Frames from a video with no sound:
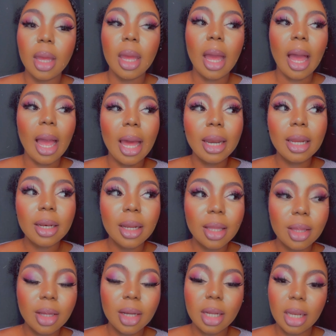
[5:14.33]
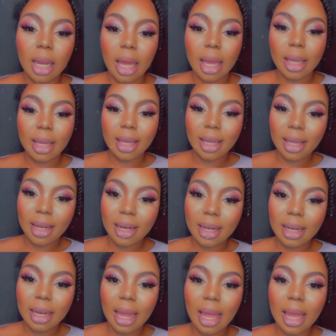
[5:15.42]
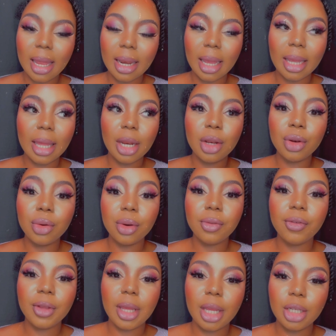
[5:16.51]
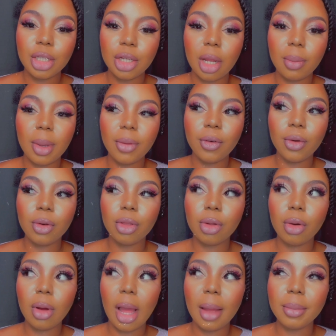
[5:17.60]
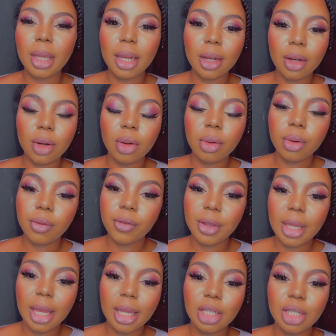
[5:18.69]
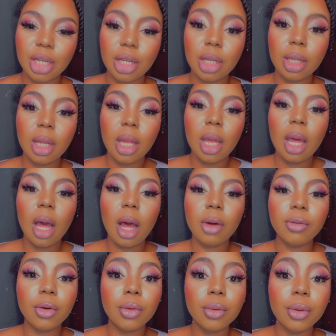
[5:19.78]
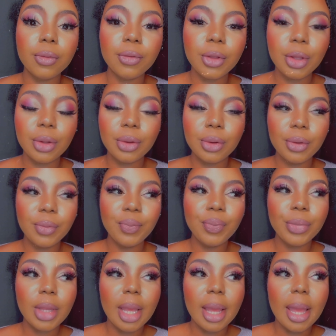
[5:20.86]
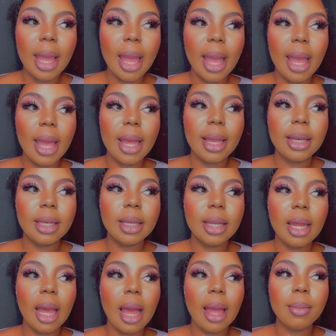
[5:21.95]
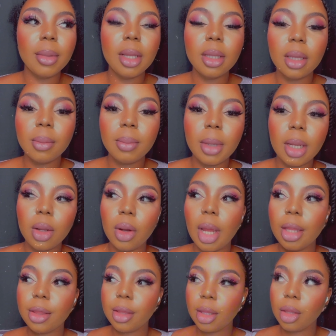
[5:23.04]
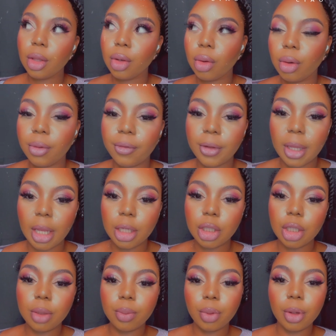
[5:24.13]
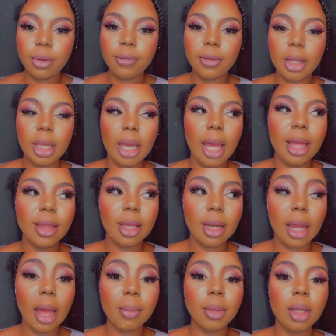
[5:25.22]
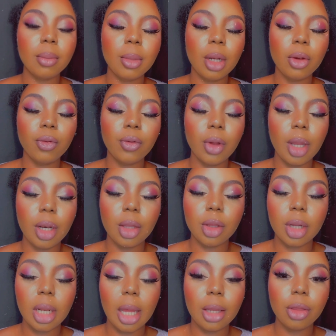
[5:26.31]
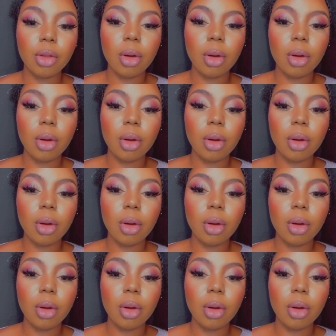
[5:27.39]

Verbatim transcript: I had another client and I get a notification on my phone. So I'm getting a notification of a review. And I'm in the middle, I see the notification briefly, and then I'm in the middle of another client.